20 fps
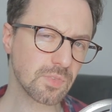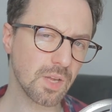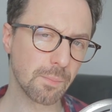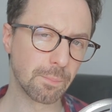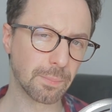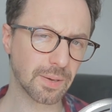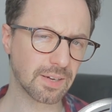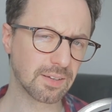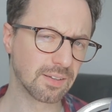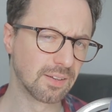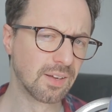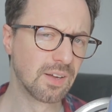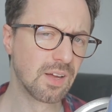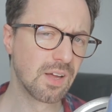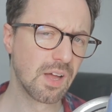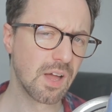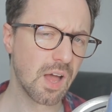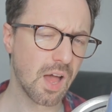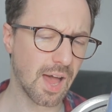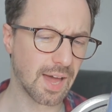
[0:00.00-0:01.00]
But
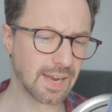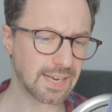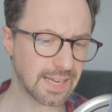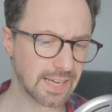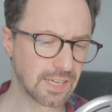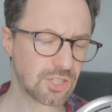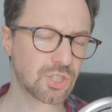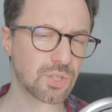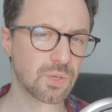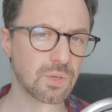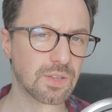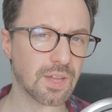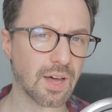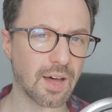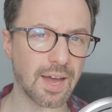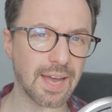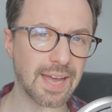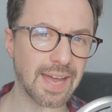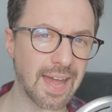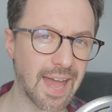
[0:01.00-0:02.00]
an issue that
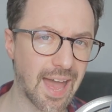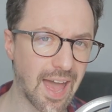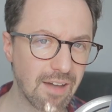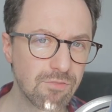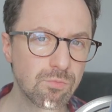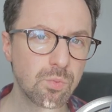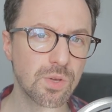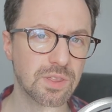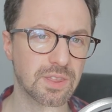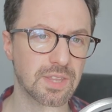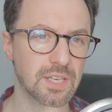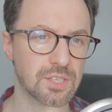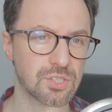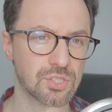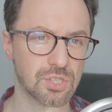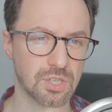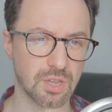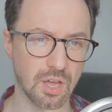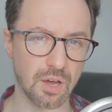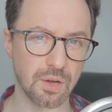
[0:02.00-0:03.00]
I have with
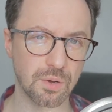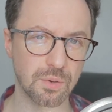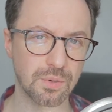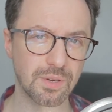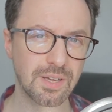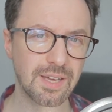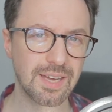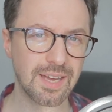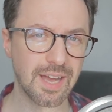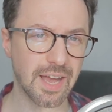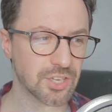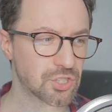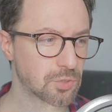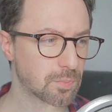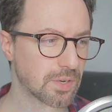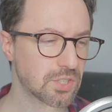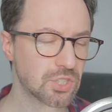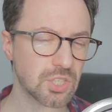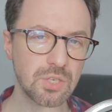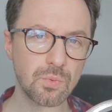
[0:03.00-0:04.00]
this, though,
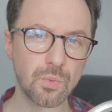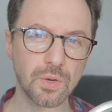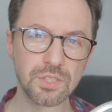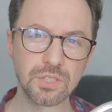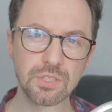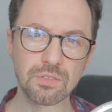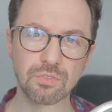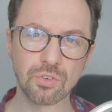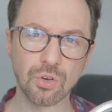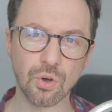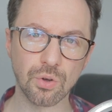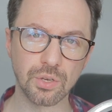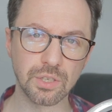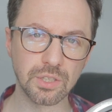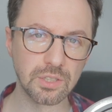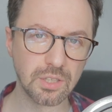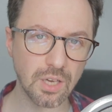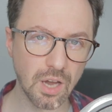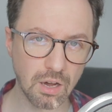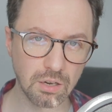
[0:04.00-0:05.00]
especially when you've got
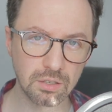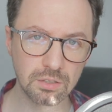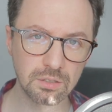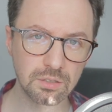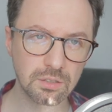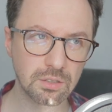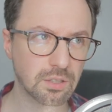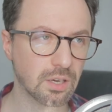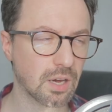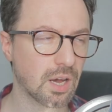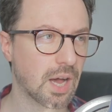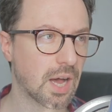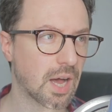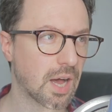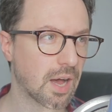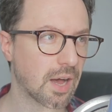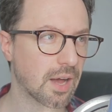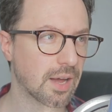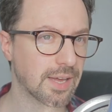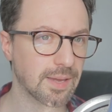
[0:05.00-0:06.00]
young,
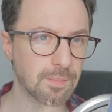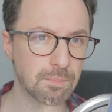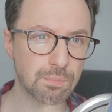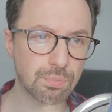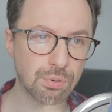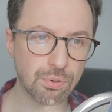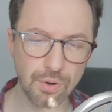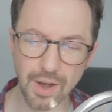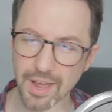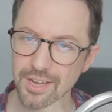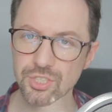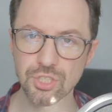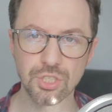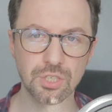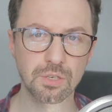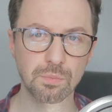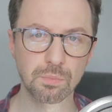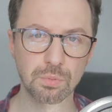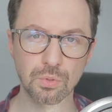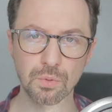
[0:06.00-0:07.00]

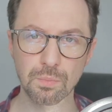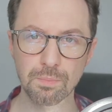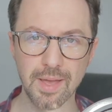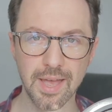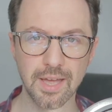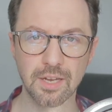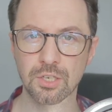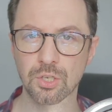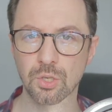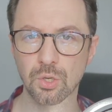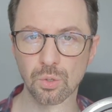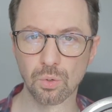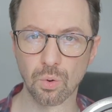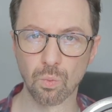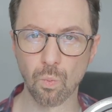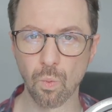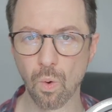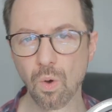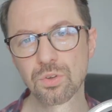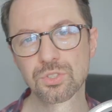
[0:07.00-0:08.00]
impressionable men who are
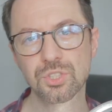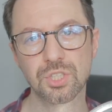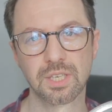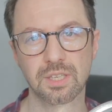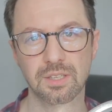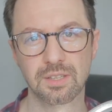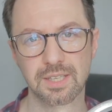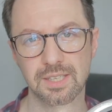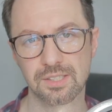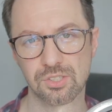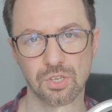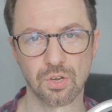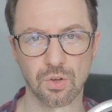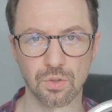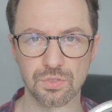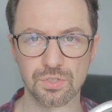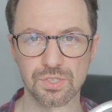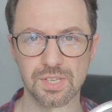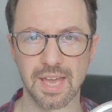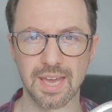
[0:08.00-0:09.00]
watching this
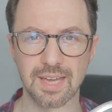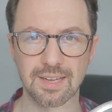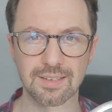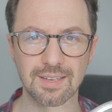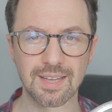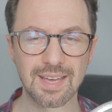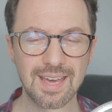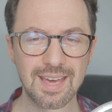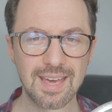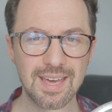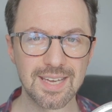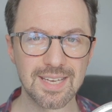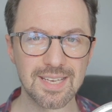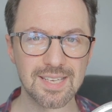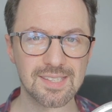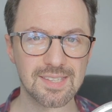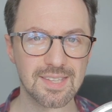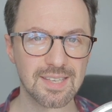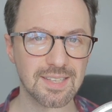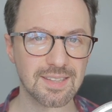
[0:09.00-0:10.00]
content,
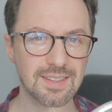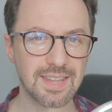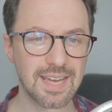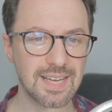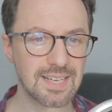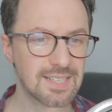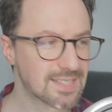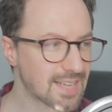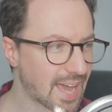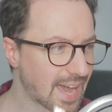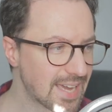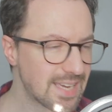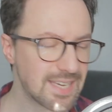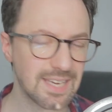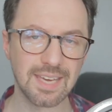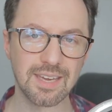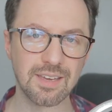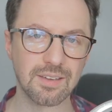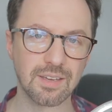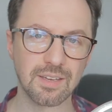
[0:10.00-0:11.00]
is that they
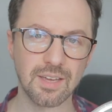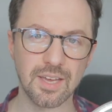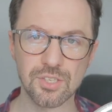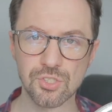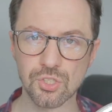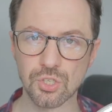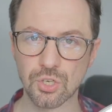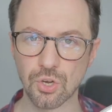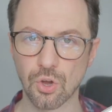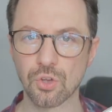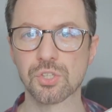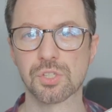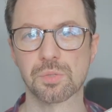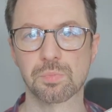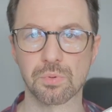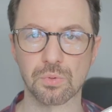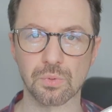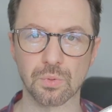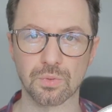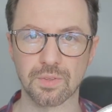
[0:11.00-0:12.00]
take it as
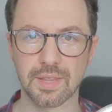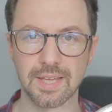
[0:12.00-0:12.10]
gospel.